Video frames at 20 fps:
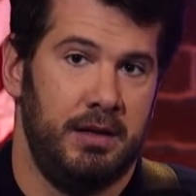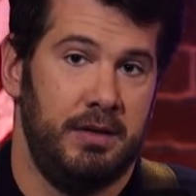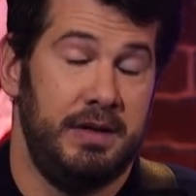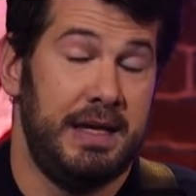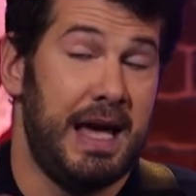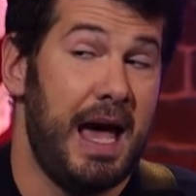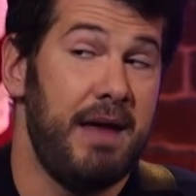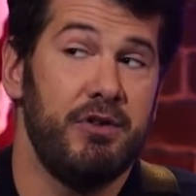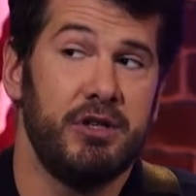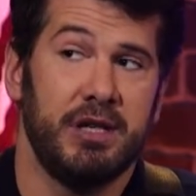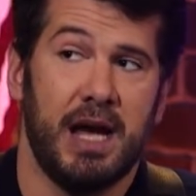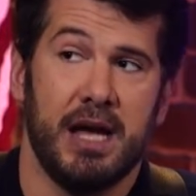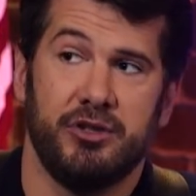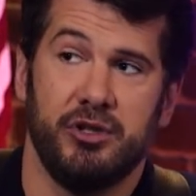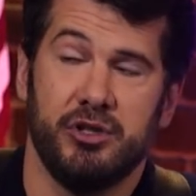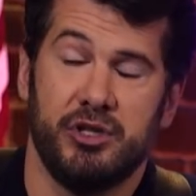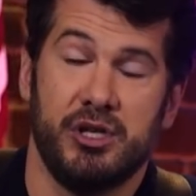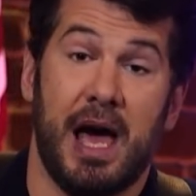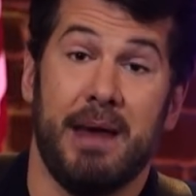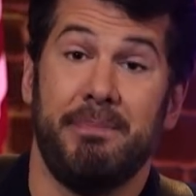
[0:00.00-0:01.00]
The advertiser
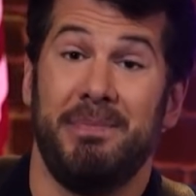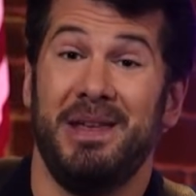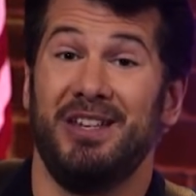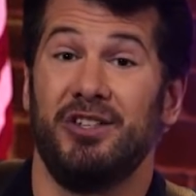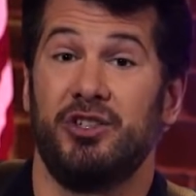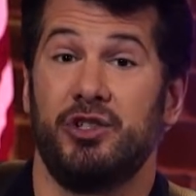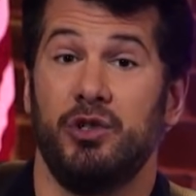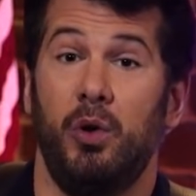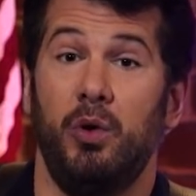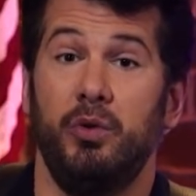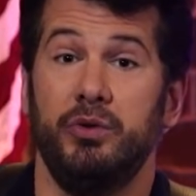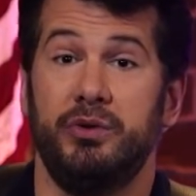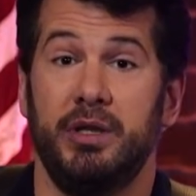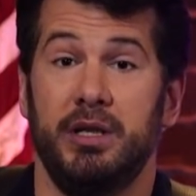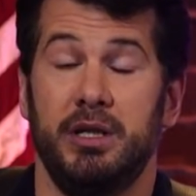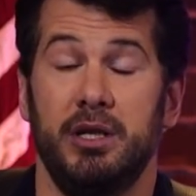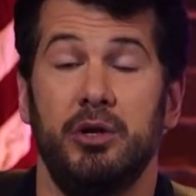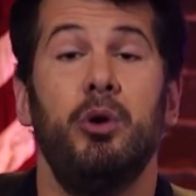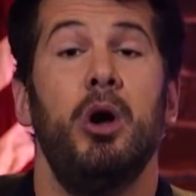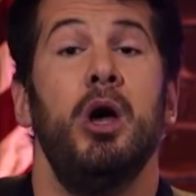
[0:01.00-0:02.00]
is not being sold
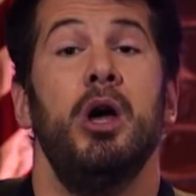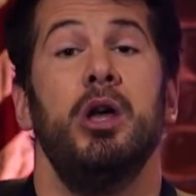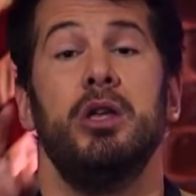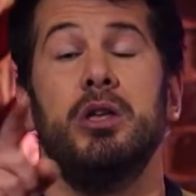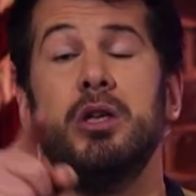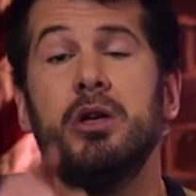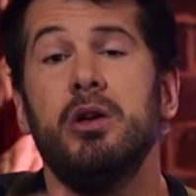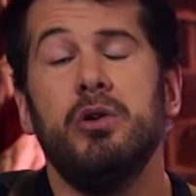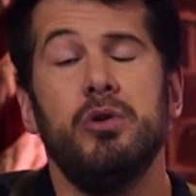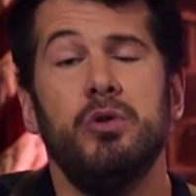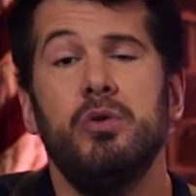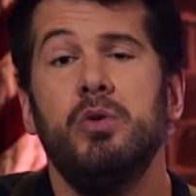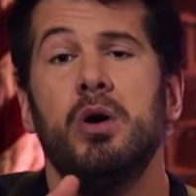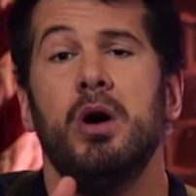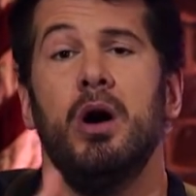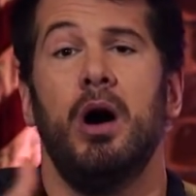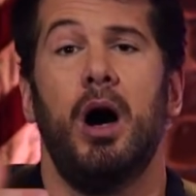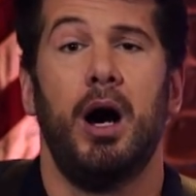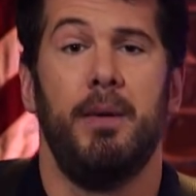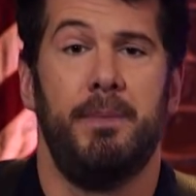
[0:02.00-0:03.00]
to you. You
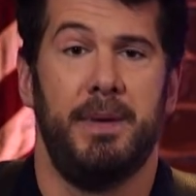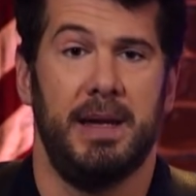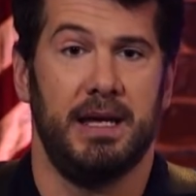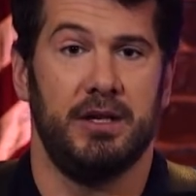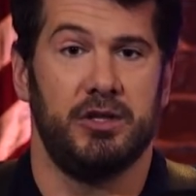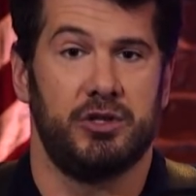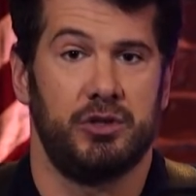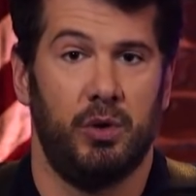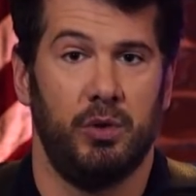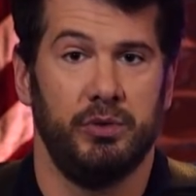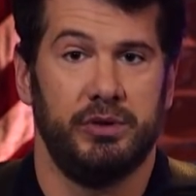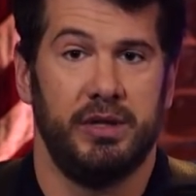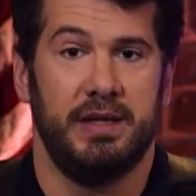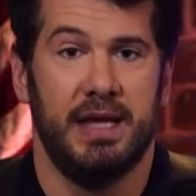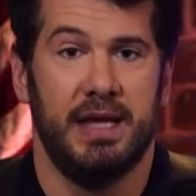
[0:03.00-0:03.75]
are being sold to